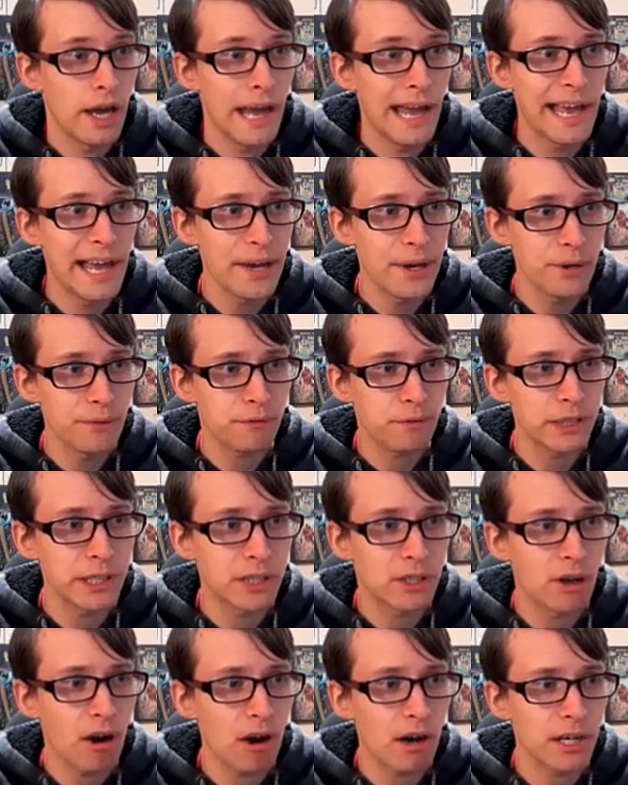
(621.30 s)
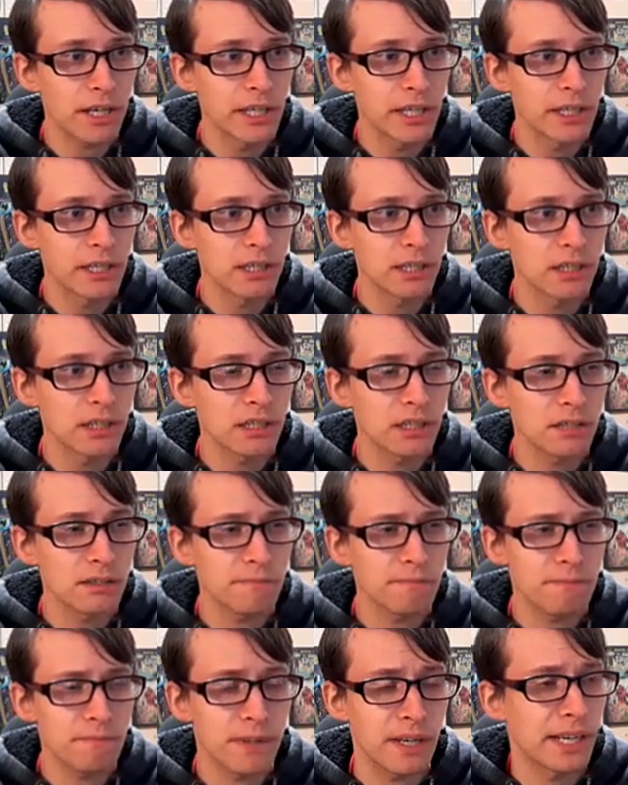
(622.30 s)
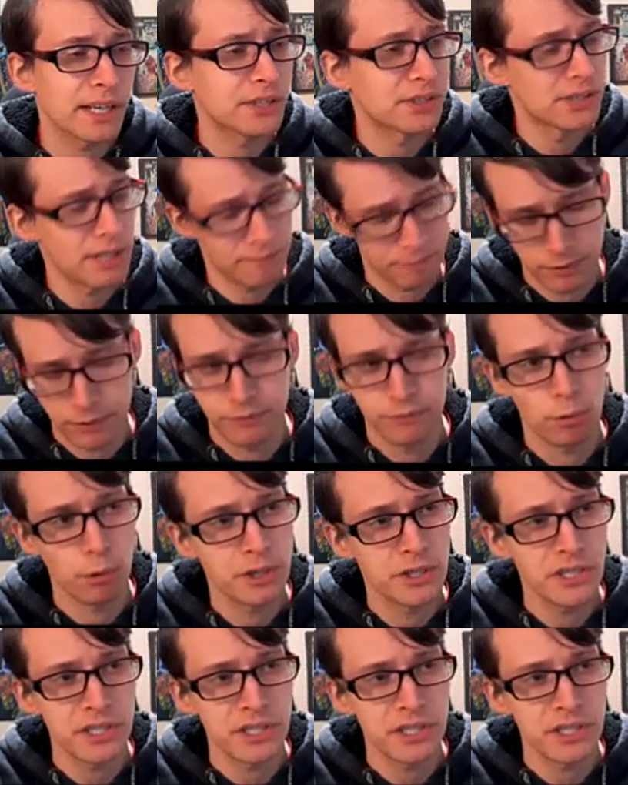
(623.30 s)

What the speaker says: Every car here, except for the Ford